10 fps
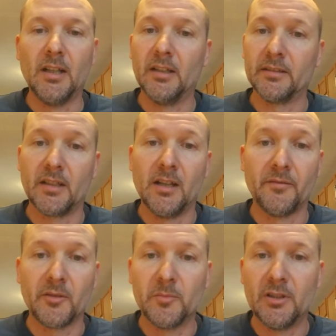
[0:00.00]

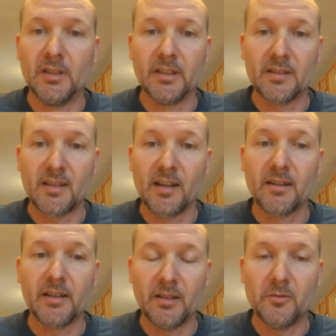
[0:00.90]
uncomfortable and
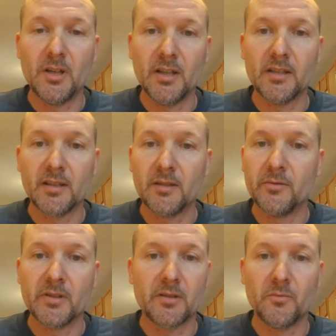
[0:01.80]
scary it was
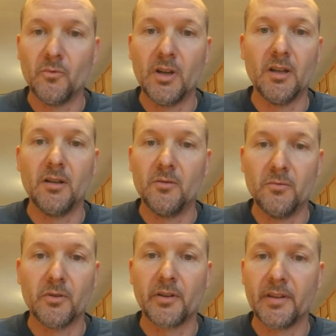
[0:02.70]
well
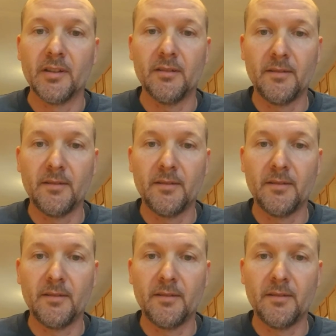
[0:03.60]
worth it.